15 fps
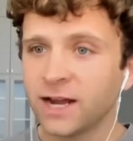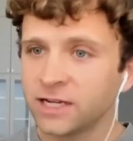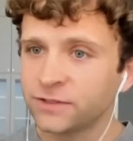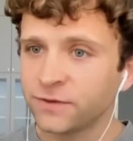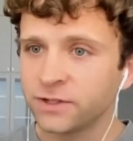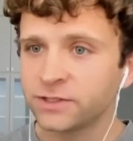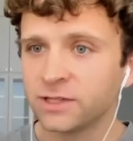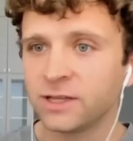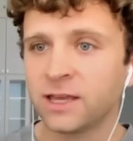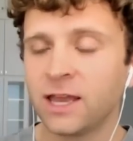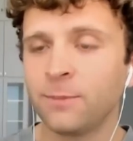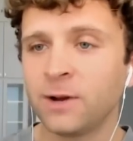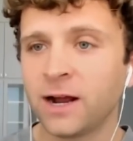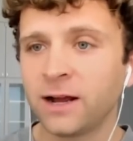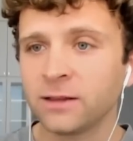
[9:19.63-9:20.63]
and hedge funds in the
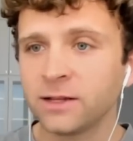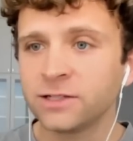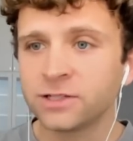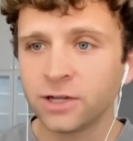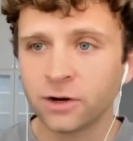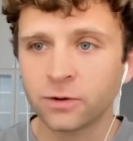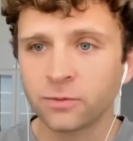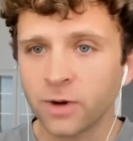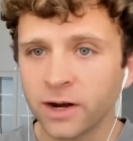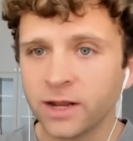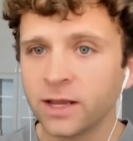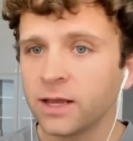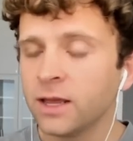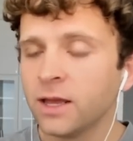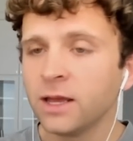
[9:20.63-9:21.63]
Cayman Islands that are
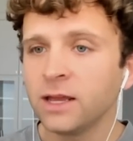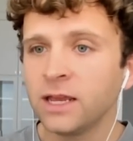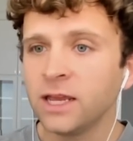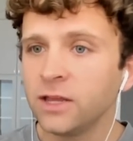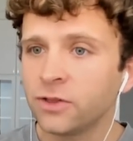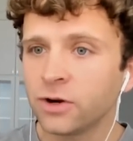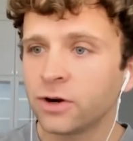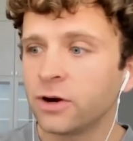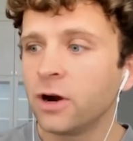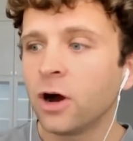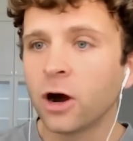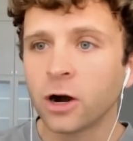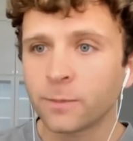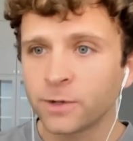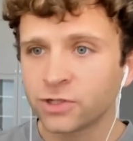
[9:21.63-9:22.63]
running either
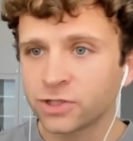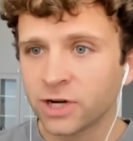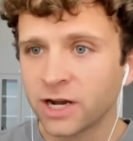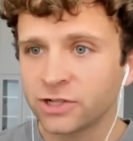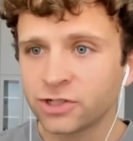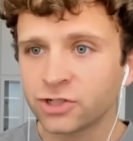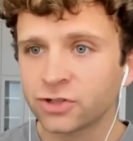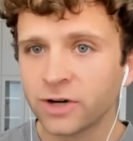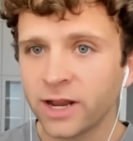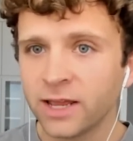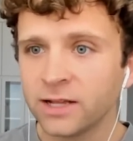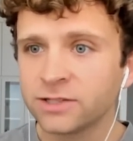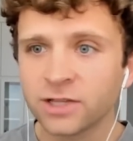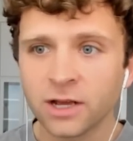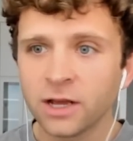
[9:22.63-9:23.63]
arbitrage
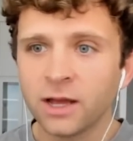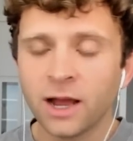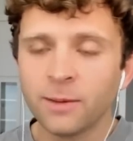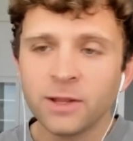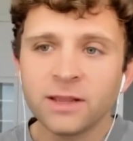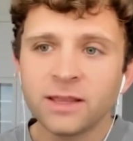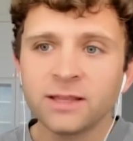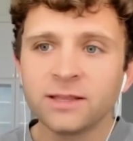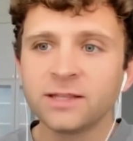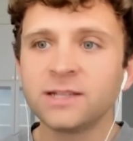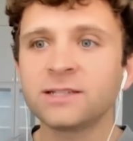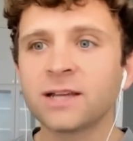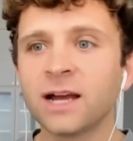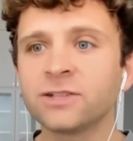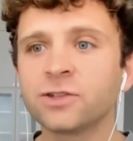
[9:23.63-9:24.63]
trades. I mean,
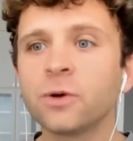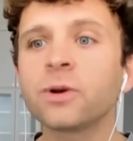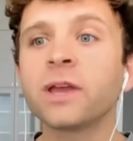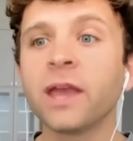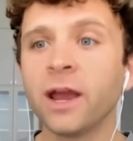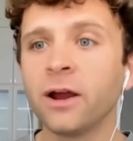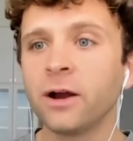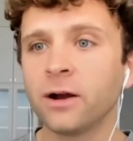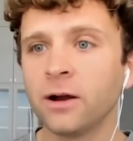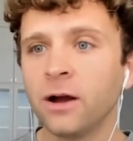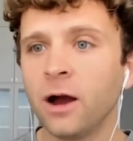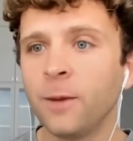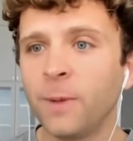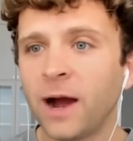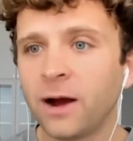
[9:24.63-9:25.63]
these guys don't care
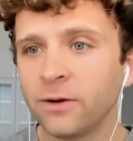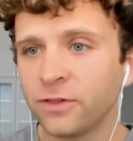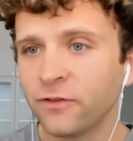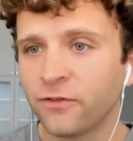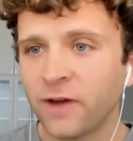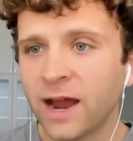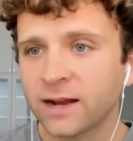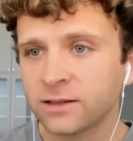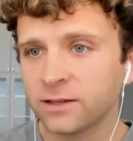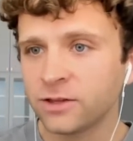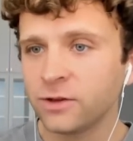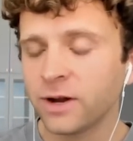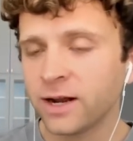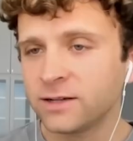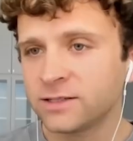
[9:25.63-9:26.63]
about the fact that the
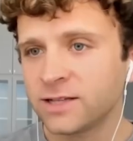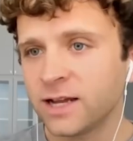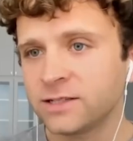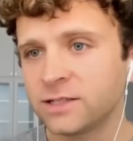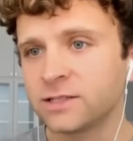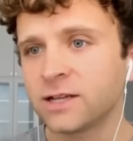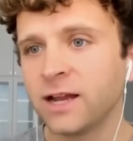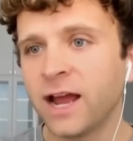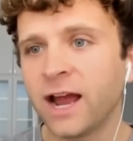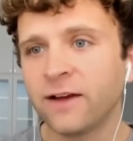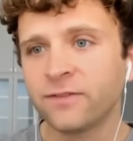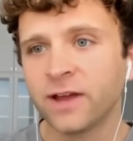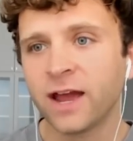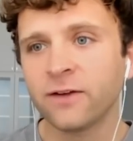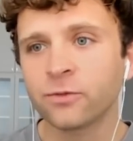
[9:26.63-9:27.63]
United States is going to
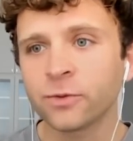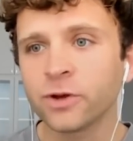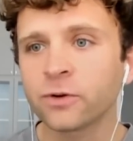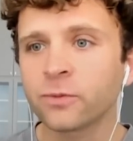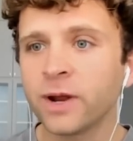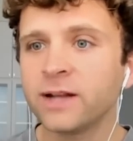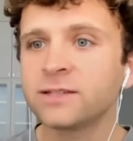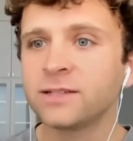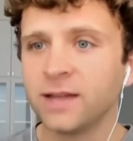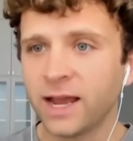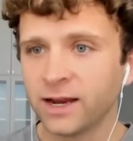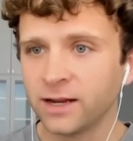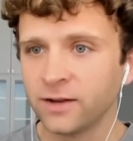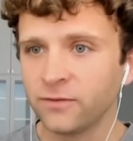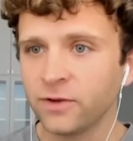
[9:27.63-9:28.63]
have real rates
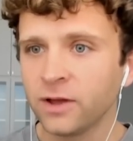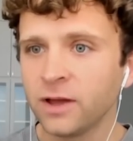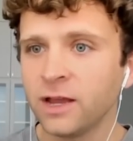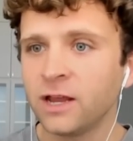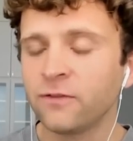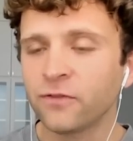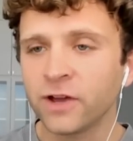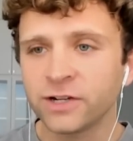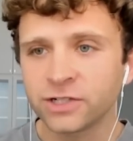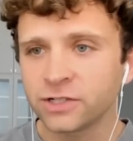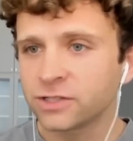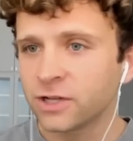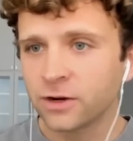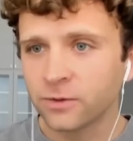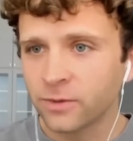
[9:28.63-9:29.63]
negative.
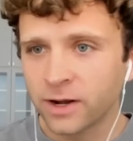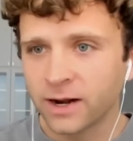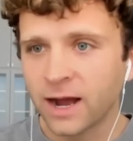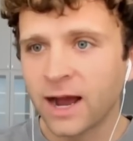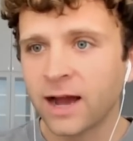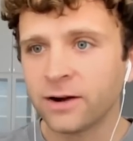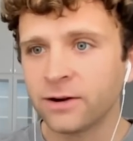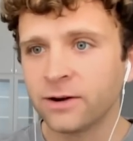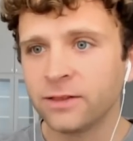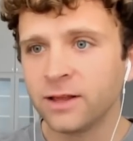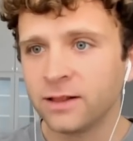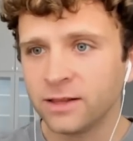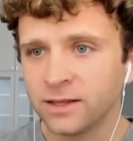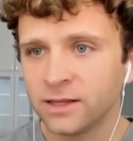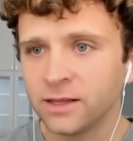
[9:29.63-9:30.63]
Inflation's going to run hotter
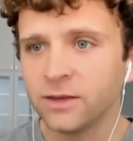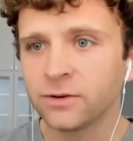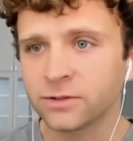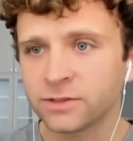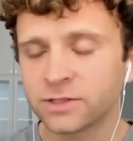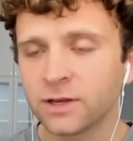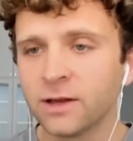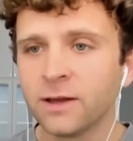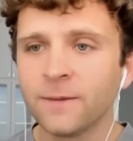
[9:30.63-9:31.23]
than the yields.